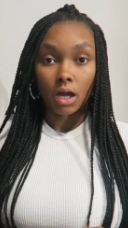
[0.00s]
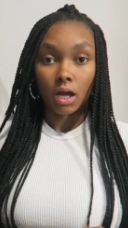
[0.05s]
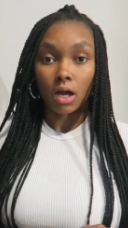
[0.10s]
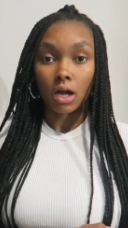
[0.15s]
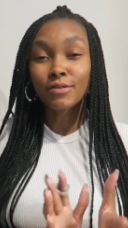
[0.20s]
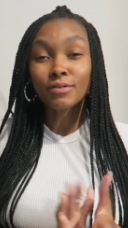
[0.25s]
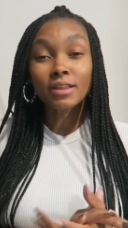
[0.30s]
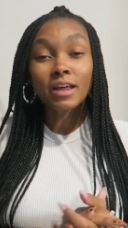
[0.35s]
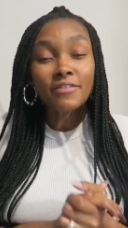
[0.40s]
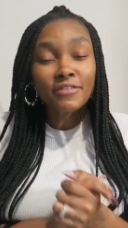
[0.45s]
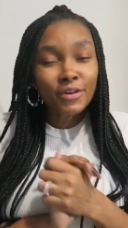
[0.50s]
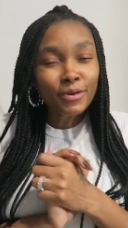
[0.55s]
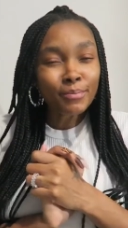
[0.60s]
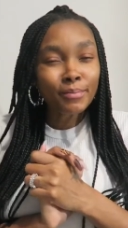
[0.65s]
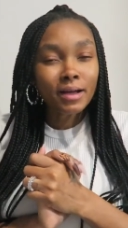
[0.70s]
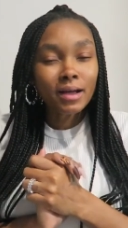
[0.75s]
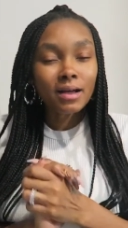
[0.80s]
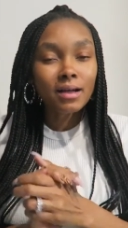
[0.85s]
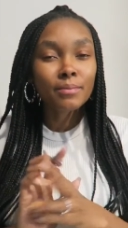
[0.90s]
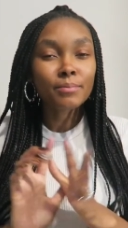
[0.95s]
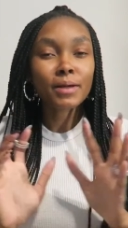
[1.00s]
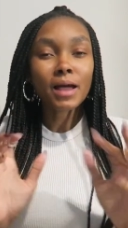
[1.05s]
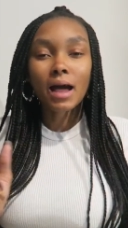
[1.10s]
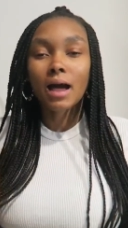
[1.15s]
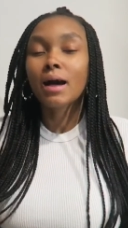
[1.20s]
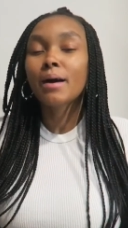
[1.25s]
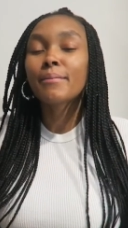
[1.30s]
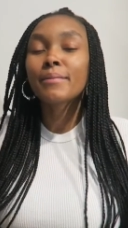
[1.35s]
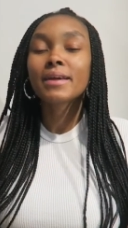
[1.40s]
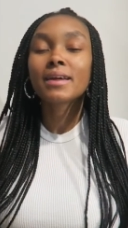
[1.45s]
If you love your mom,
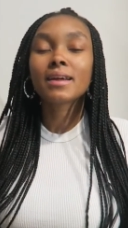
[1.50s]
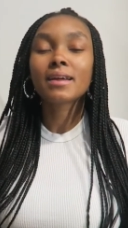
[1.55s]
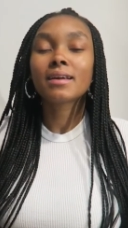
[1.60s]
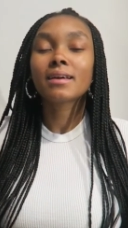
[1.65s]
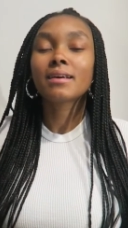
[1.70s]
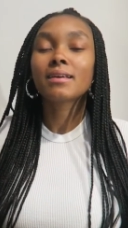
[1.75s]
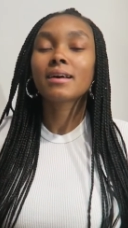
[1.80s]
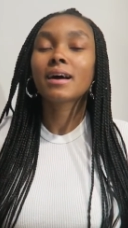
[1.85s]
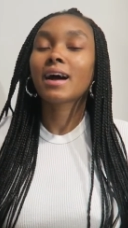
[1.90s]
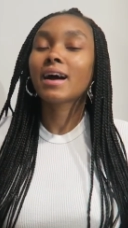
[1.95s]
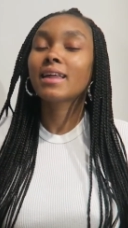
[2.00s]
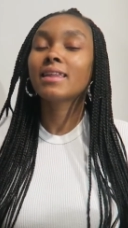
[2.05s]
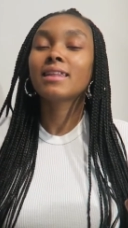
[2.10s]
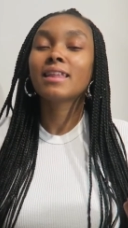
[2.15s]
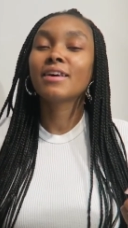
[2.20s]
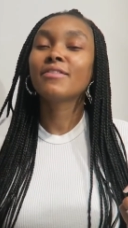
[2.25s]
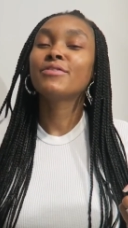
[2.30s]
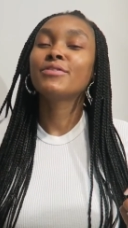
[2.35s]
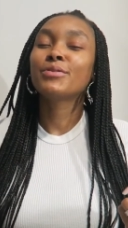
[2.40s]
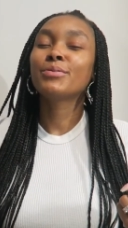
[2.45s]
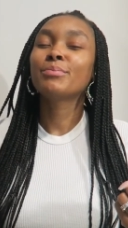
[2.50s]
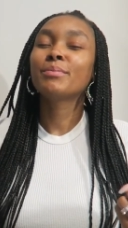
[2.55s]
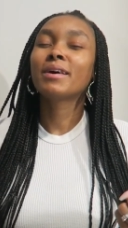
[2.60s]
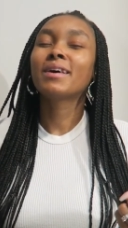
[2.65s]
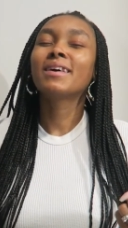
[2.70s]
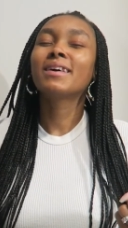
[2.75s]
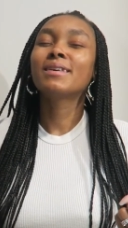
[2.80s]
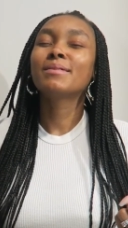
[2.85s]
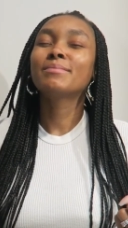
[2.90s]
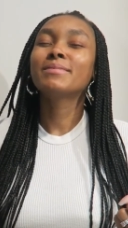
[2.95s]
comment I love you,
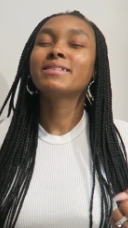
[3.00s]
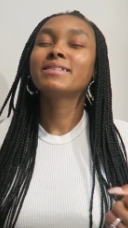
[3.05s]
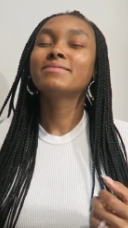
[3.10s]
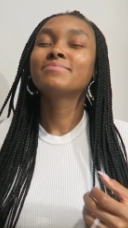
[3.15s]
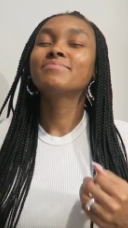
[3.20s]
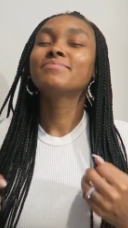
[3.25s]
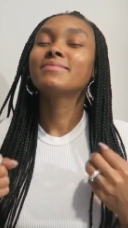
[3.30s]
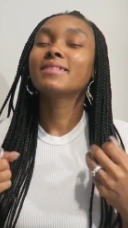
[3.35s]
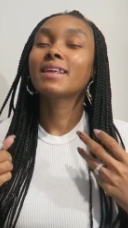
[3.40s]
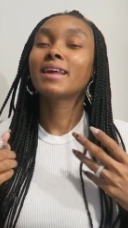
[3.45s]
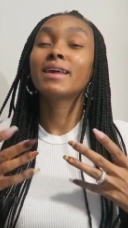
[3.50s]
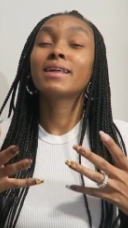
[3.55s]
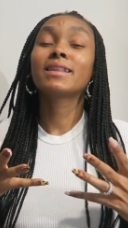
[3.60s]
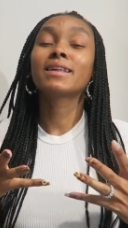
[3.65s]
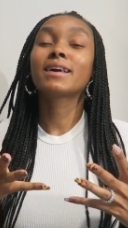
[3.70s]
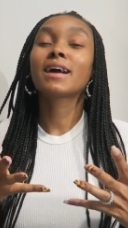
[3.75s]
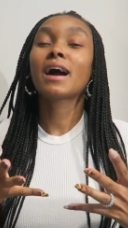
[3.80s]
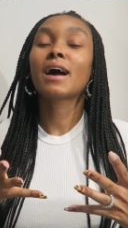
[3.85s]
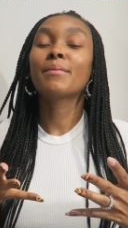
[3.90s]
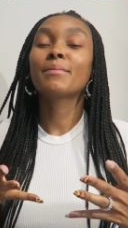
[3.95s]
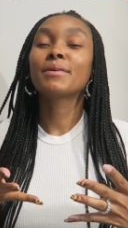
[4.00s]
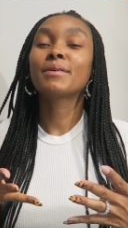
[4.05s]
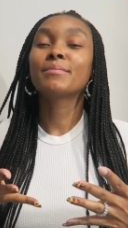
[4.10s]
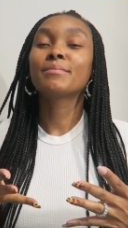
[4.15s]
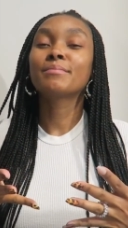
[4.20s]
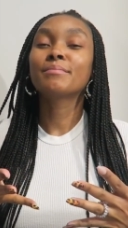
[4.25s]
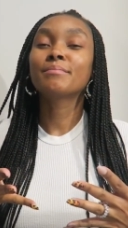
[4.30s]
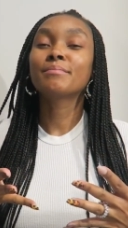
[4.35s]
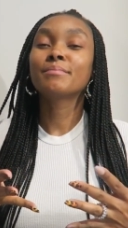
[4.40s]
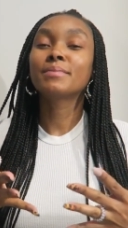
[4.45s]
mom, in the
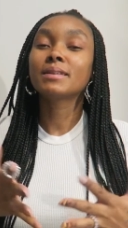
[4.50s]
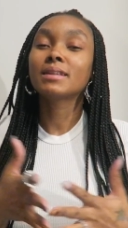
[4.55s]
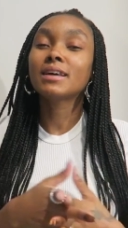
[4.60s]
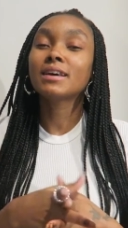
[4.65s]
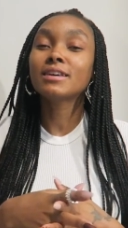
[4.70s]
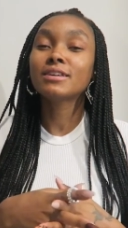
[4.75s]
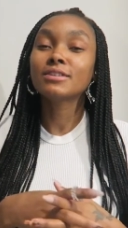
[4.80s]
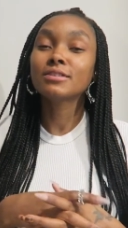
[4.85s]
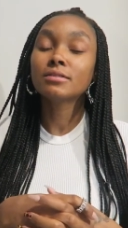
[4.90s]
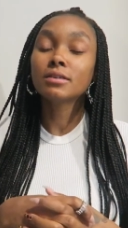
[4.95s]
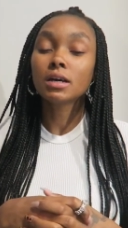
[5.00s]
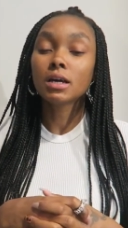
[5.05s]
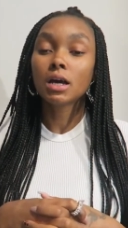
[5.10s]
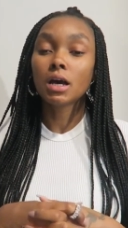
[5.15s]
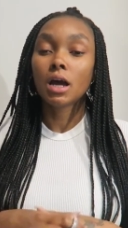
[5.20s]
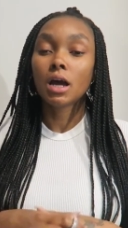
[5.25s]
comment below.